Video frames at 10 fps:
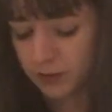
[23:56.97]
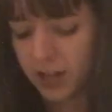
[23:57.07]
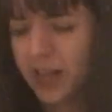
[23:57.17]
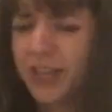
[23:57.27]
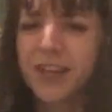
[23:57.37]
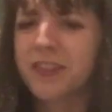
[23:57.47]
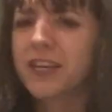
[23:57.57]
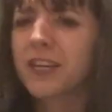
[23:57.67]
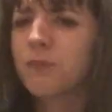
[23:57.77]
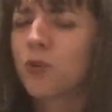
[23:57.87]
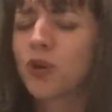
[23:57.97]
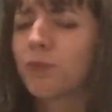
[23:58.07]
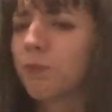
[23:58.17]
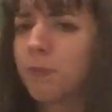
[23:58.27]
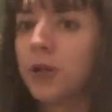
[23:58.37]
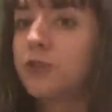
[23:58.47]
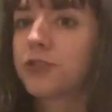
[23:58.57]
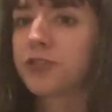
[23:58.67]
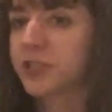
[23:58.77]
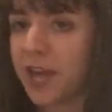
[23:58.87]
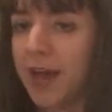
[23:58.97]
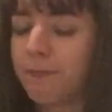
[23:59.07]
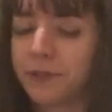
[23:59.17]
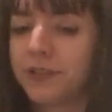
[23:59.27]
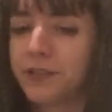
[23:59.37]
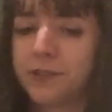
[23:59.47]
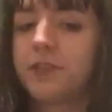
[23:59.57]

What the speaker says: I think I'm more post-capitalist